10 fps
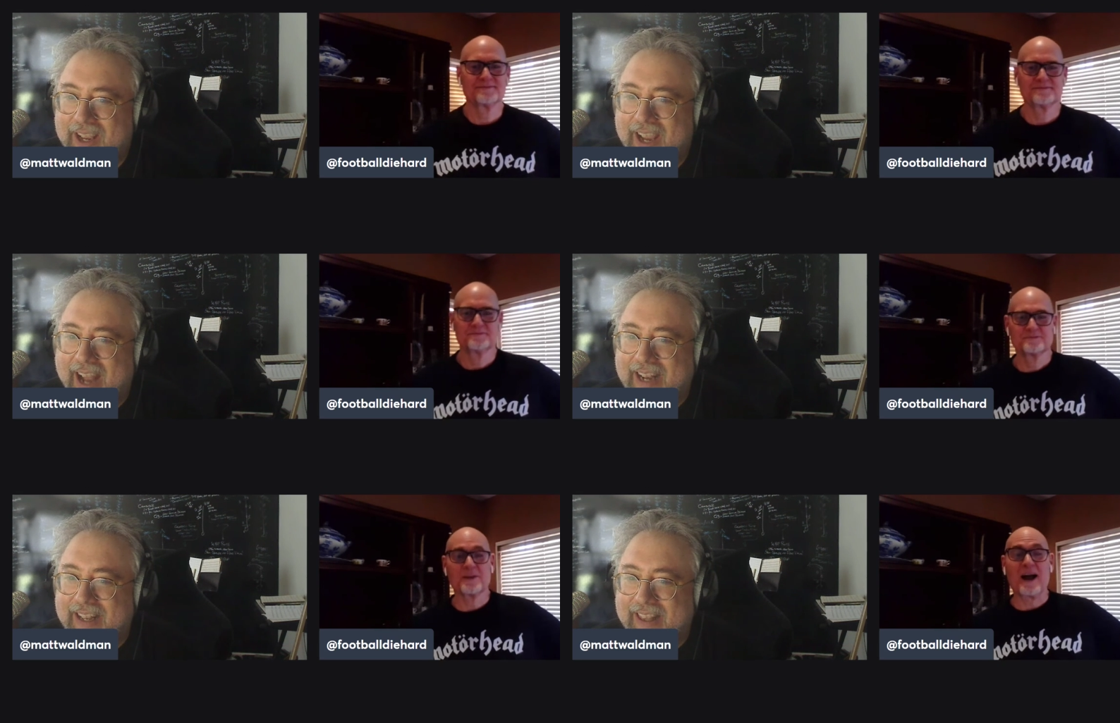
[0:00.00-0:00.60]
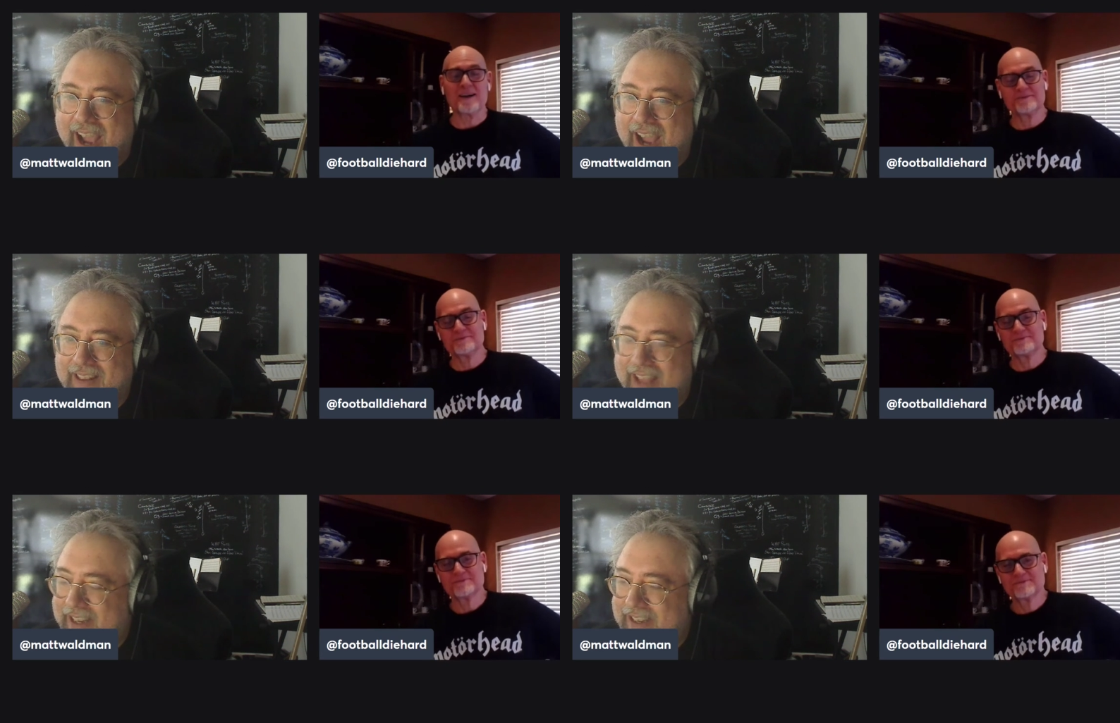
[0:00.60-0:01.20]
Speaker 1: and right. I
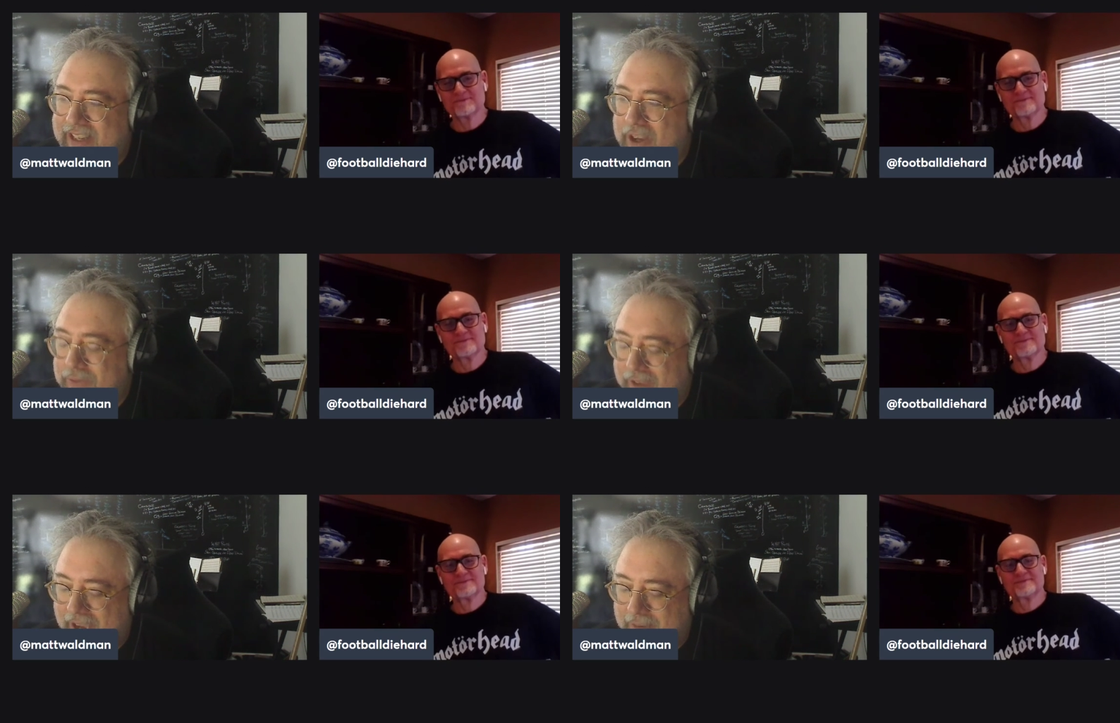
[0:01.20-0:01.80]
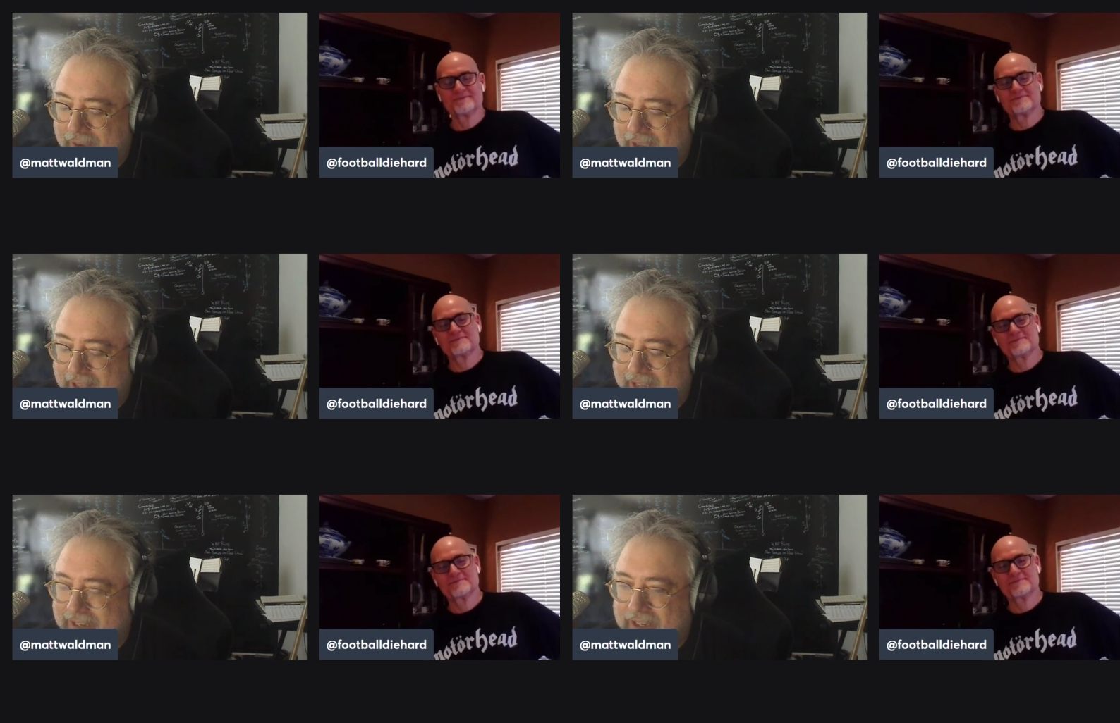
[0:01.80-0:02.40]
like Nico Tom. I
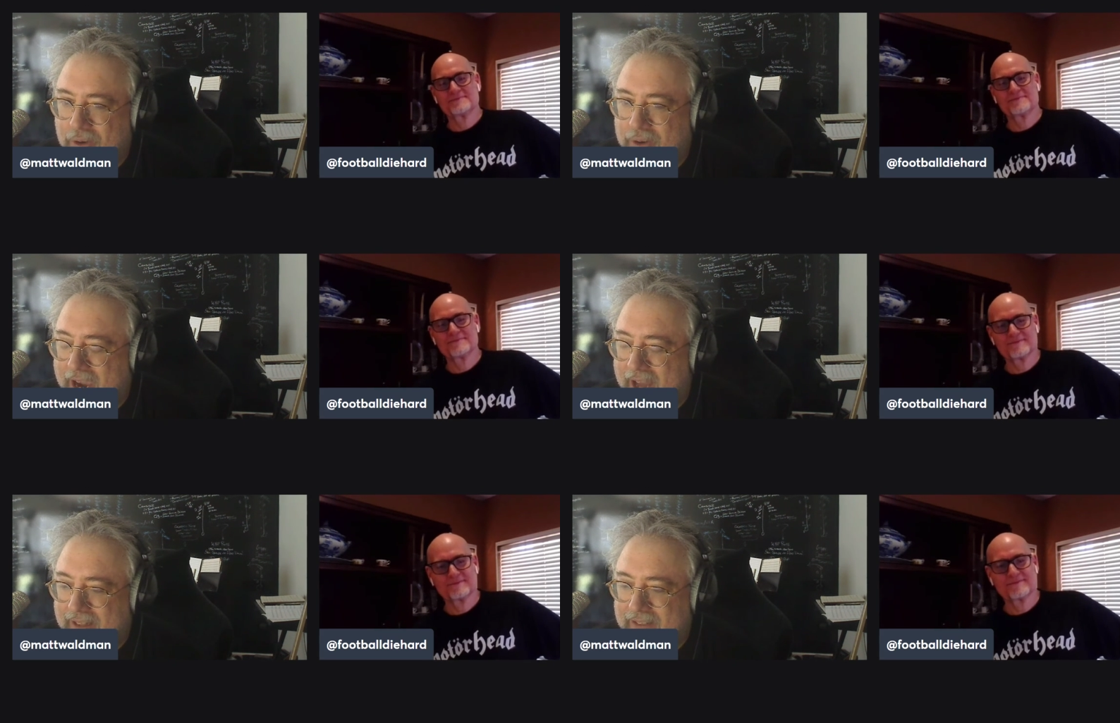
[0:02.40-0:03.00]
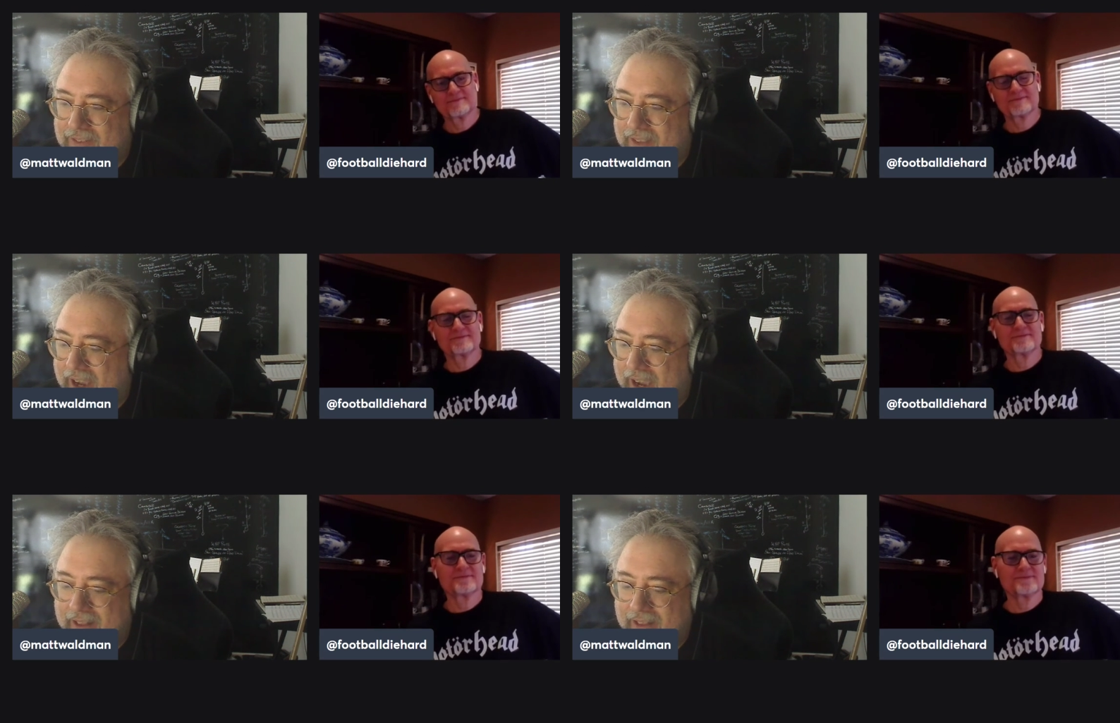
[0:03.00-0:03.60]
like Nico Collins.
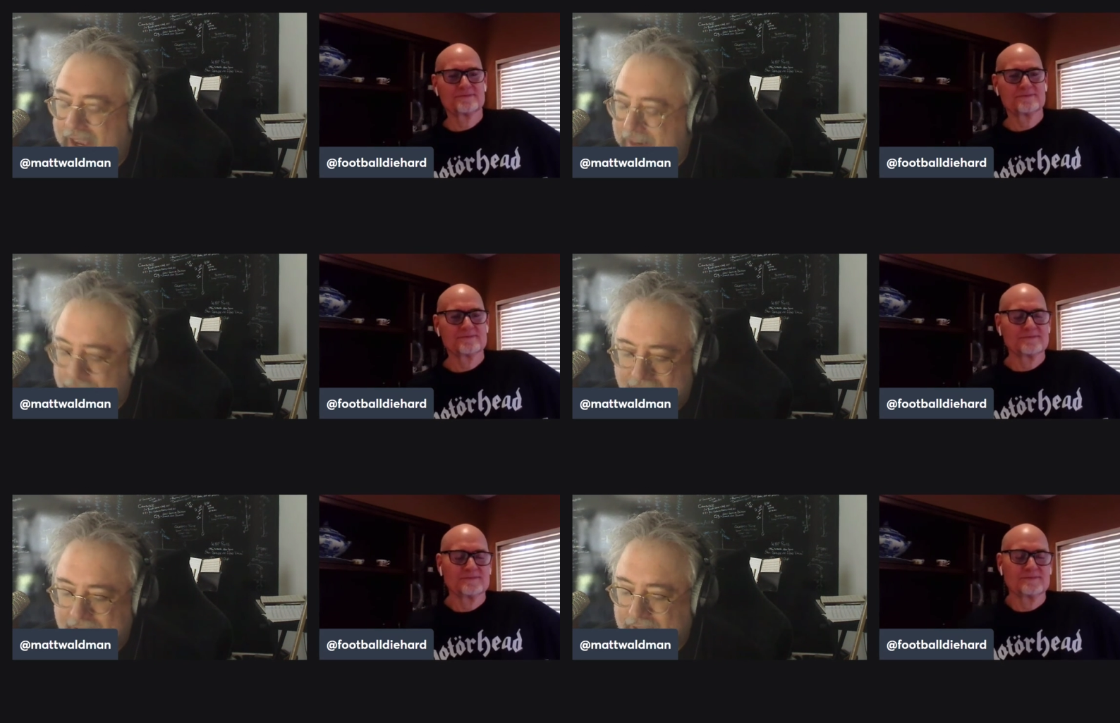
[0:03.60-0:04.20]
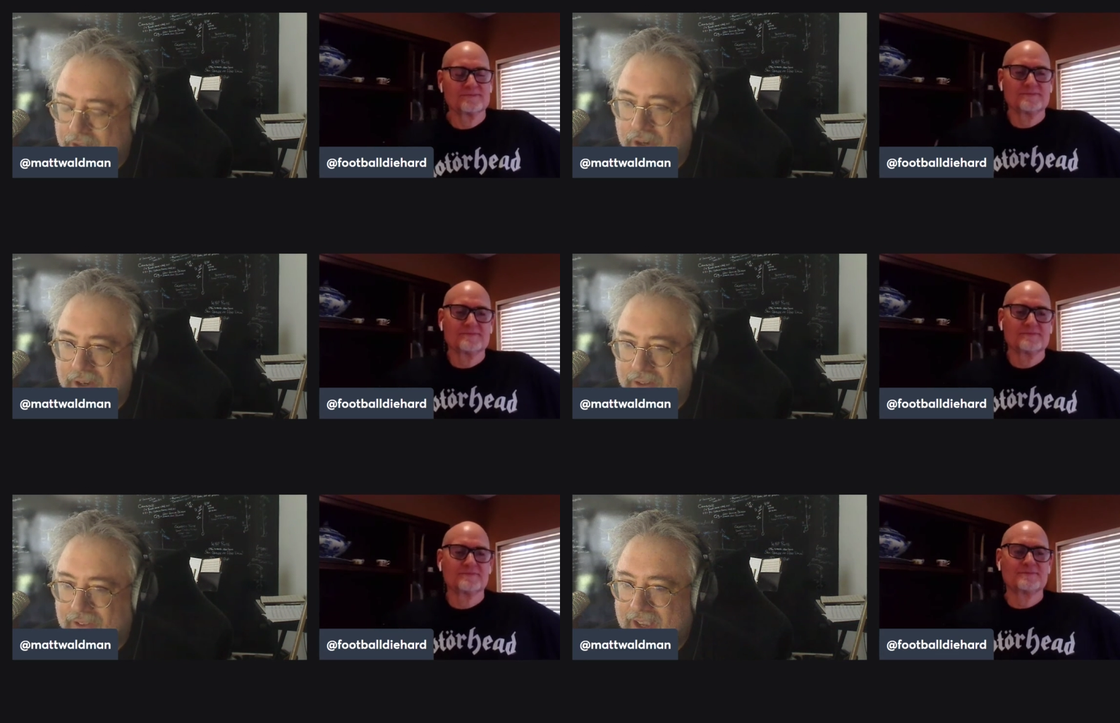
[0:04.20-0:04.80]
I like Brandon
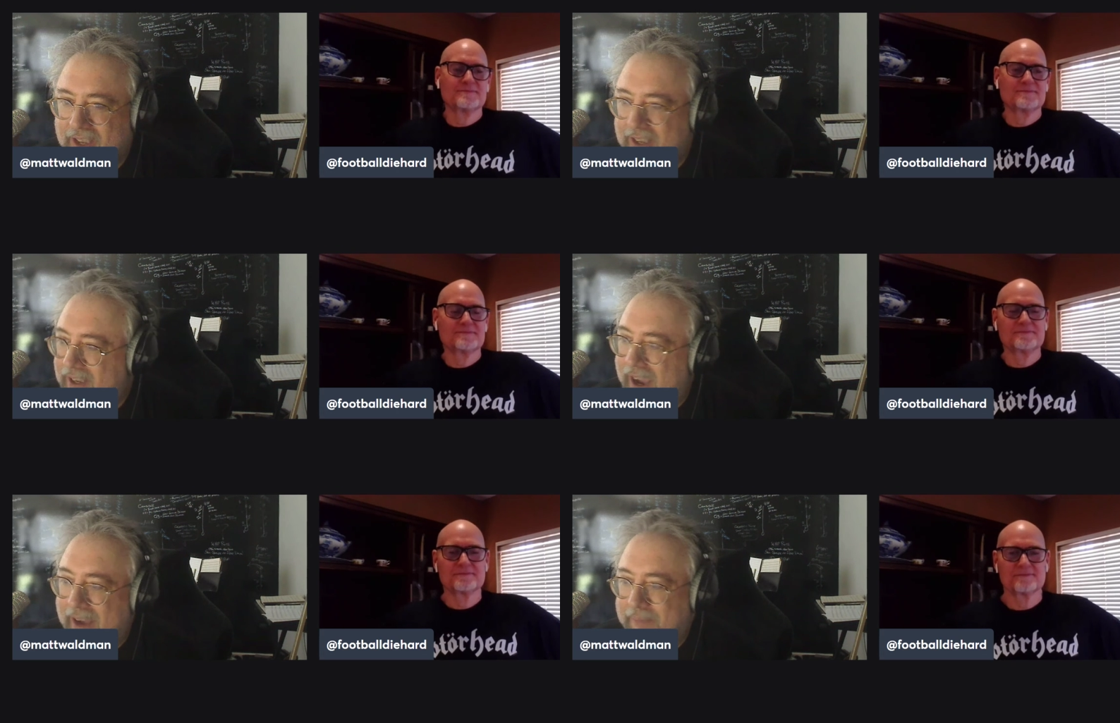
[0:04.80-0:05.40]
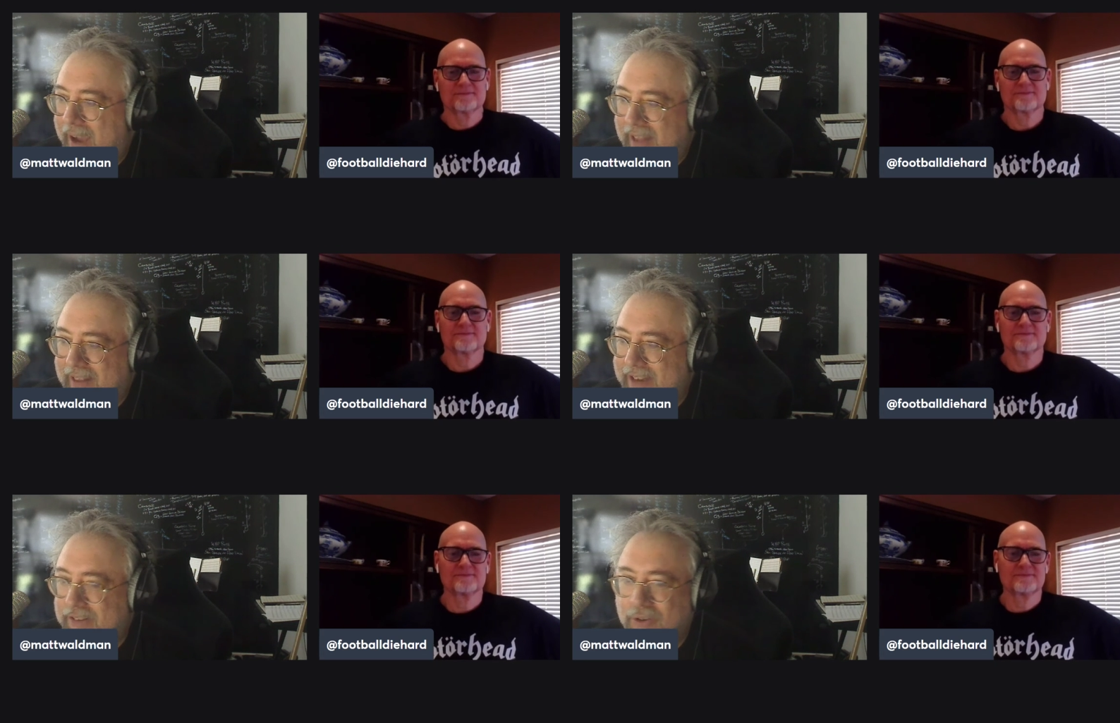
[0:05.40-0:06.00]
Cooks. I'm. I liked O